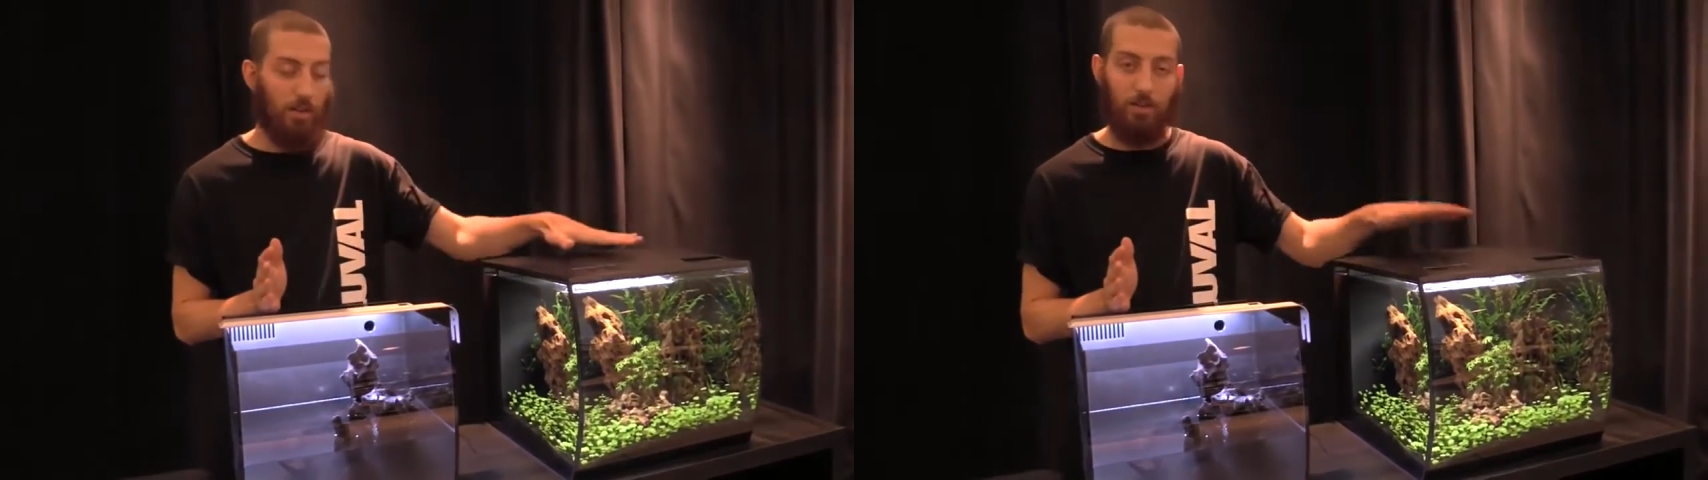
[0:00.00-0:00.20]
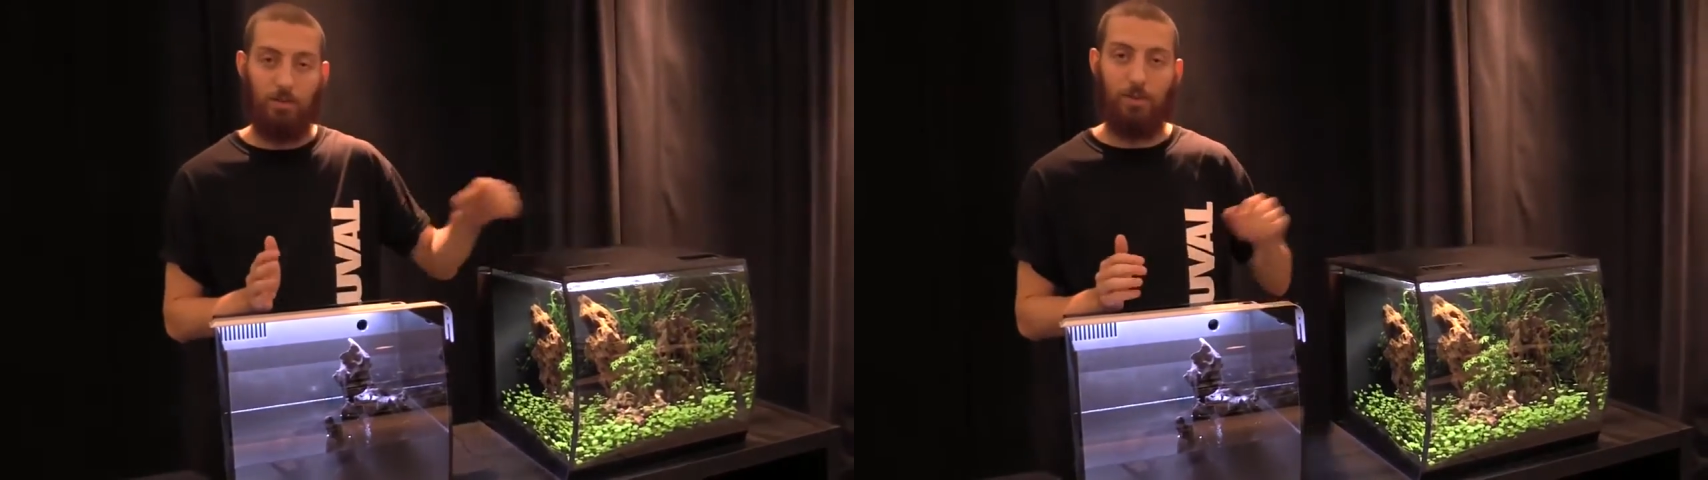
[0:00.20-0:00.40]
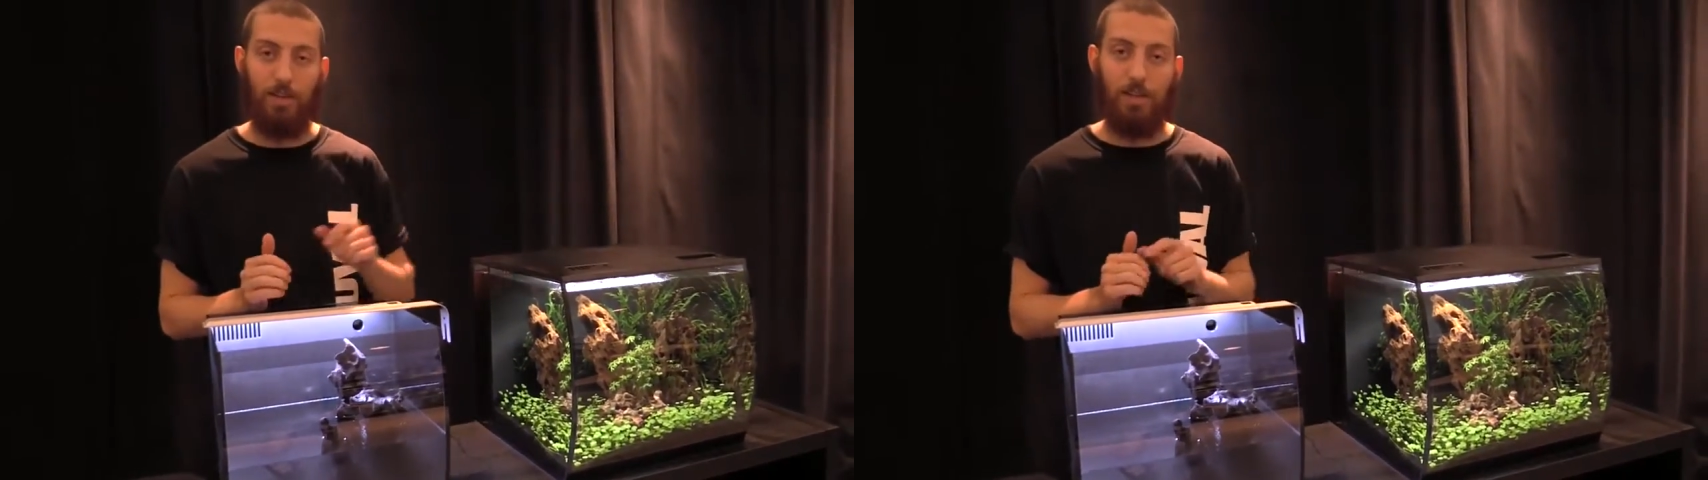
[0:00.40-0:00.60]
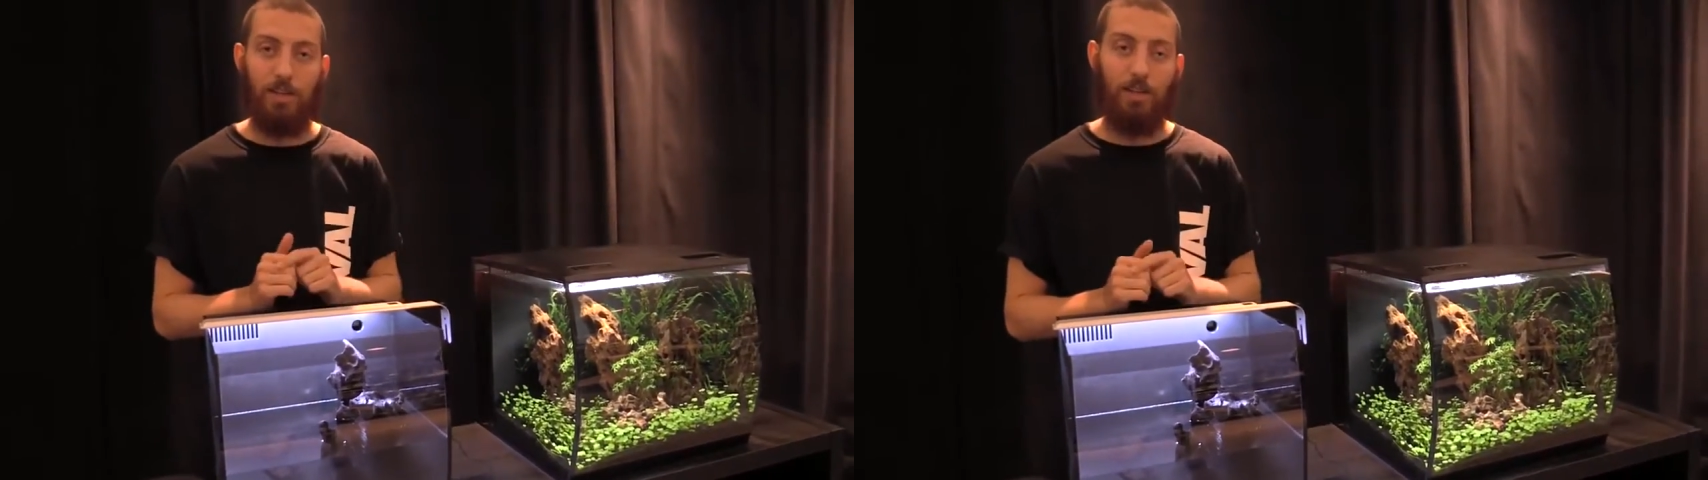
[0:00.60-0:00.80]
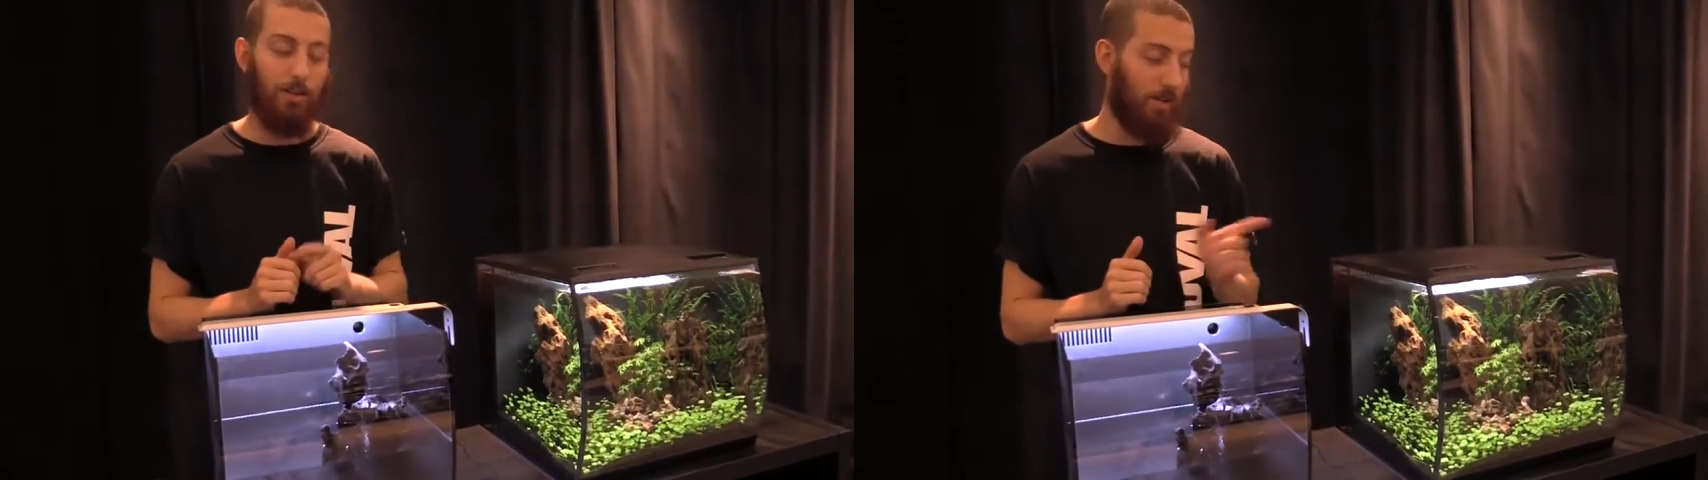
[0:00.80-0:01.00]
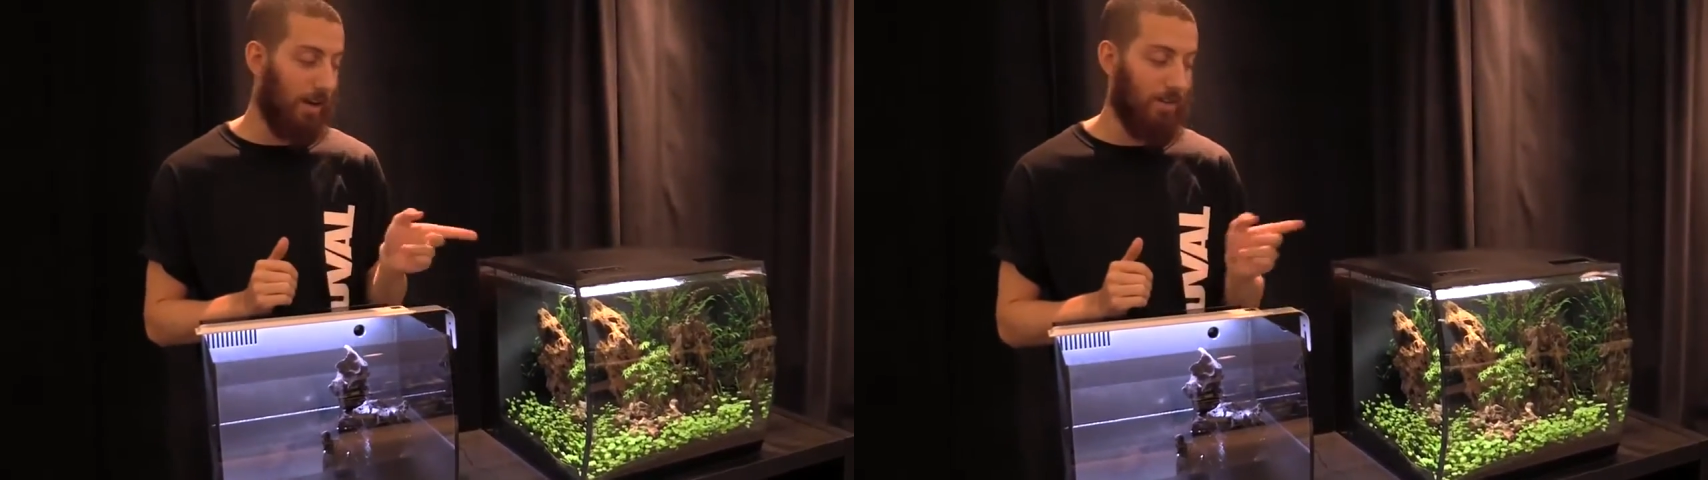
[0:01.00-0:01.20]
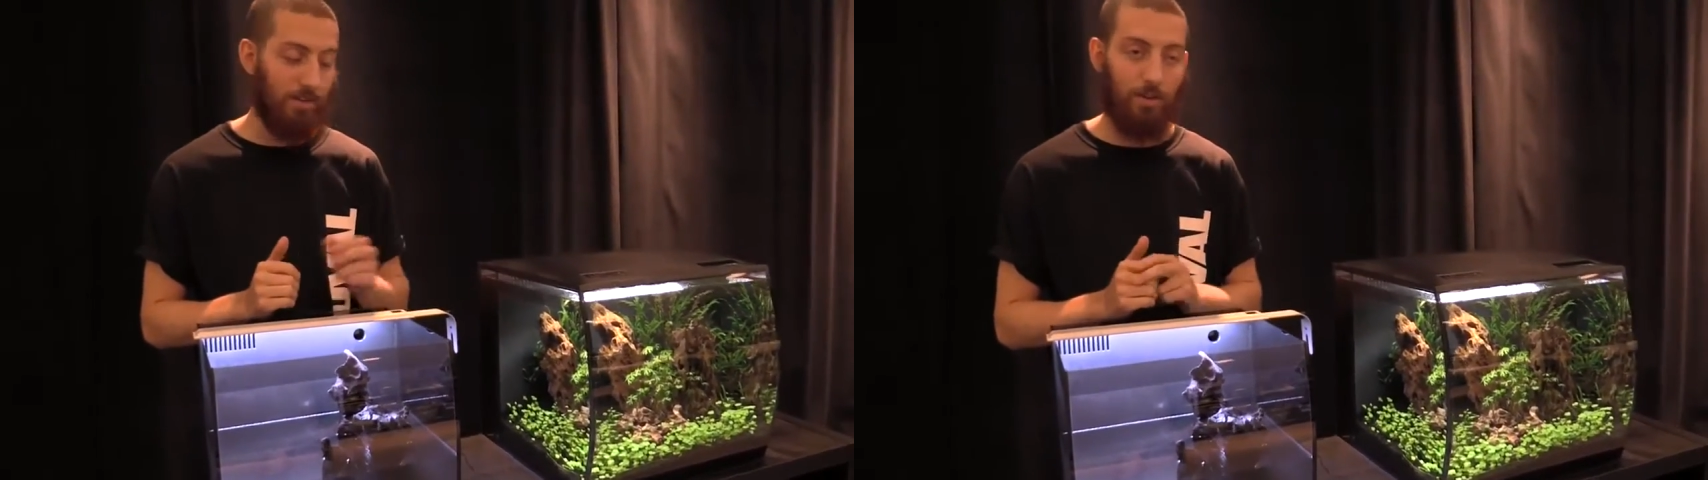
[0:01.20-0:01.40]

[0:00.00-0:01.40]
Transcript: It looks really clear, as